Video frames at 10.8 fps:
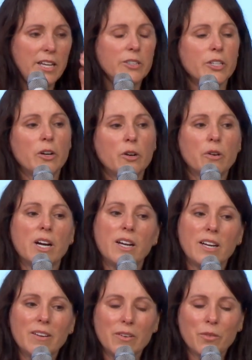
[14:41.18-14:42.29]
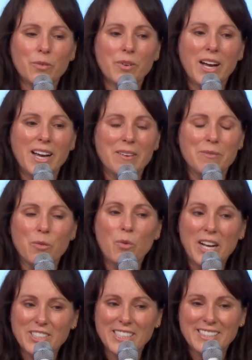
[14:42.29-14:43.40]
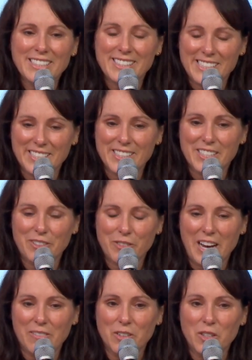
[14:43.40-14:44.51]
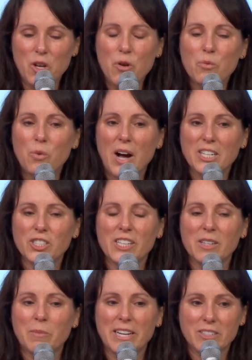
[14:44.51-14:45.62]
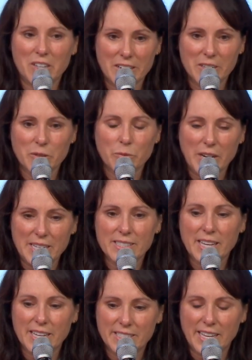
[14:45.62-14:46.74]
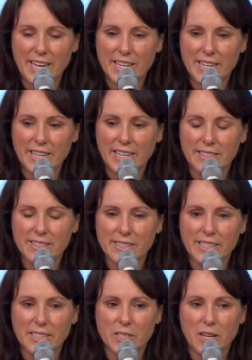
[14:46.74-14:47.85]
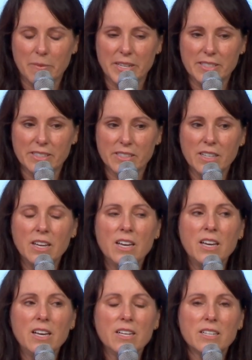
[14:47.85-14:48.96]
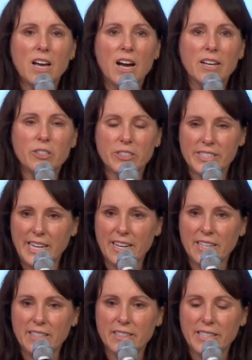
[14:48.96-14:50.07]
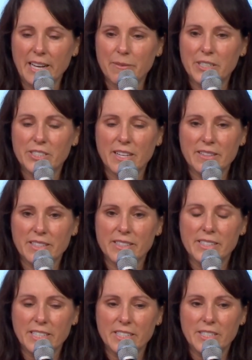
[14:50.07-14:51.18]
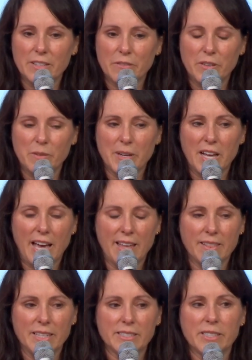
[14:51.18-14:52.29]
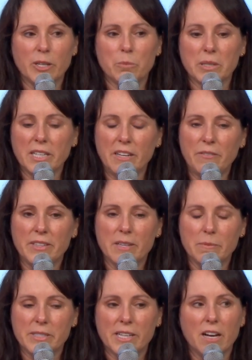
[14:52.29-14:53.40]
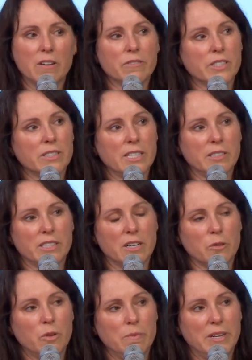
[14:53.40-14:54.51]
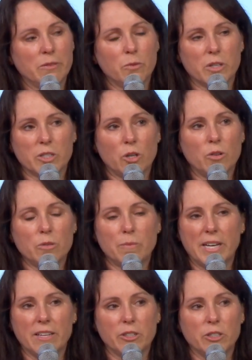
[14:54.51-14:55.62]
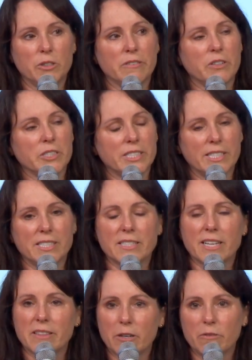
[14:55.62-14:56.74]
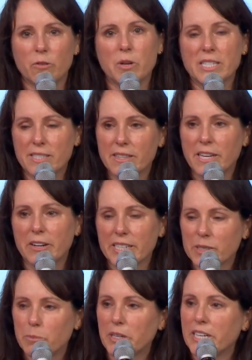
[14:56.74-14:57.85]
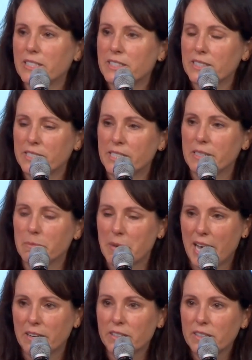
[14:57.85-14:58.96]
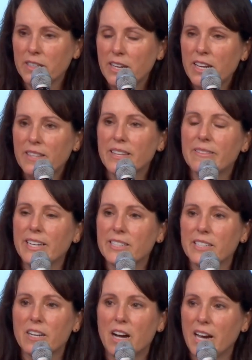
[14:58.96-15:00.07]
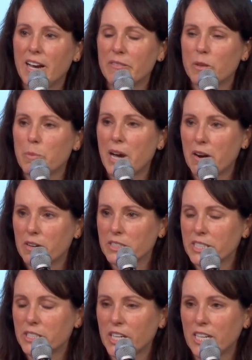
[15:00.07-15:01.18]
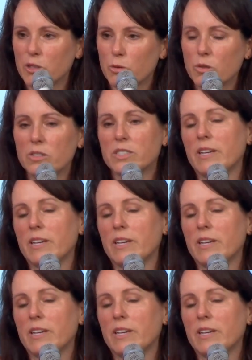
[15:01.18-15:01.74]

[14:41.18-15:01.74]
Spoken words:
So watching this season unravel, watching my daughter race head-to-head against Leah Thomas, understanding the damage that this did to the female athletes, their belief in themselves. These young women were told by their universities that their voice and their experiences didn't matter, that they did not have the power to change rules.